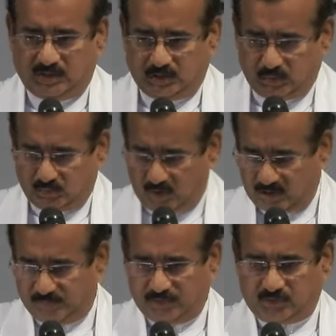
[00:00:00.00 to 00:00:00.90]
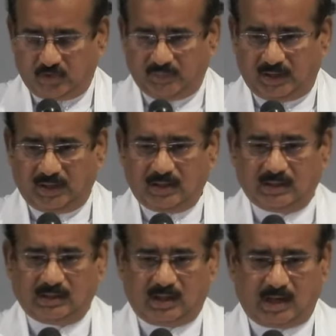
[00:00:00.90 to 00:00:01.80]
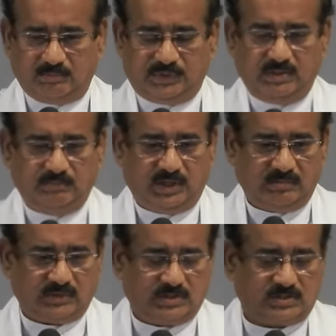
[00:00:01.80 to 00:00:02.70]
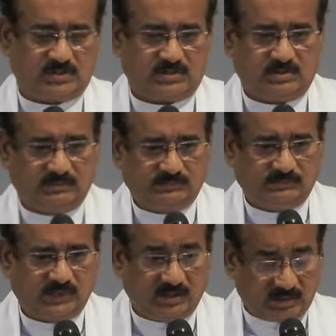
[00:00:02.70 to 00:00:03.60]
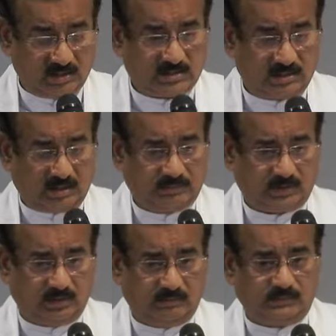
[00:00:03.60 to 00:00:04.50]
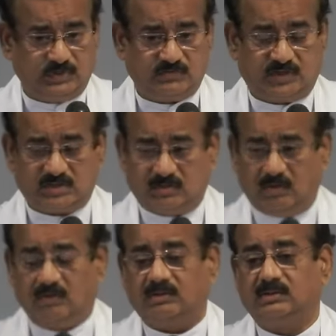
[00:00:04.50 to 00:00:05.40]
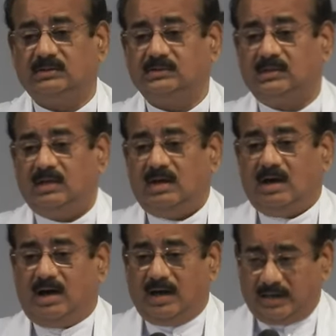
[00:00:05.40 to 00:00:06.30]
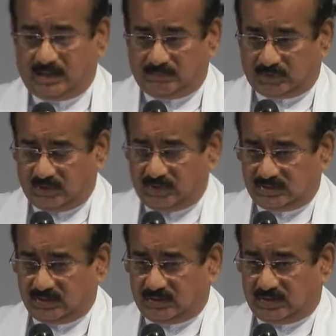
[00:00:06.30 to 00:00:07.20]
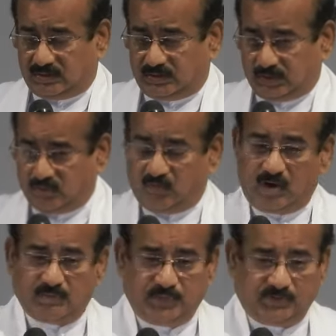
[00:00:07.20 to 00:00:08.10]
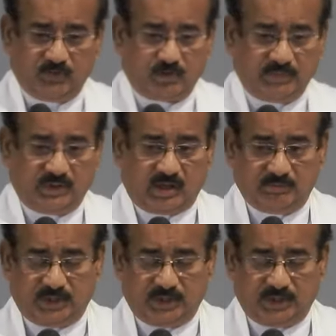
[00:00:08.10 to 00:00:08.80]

and you walk before me and be blameless. He tells Abraham, who is first called, I am the Lord God, you walk before me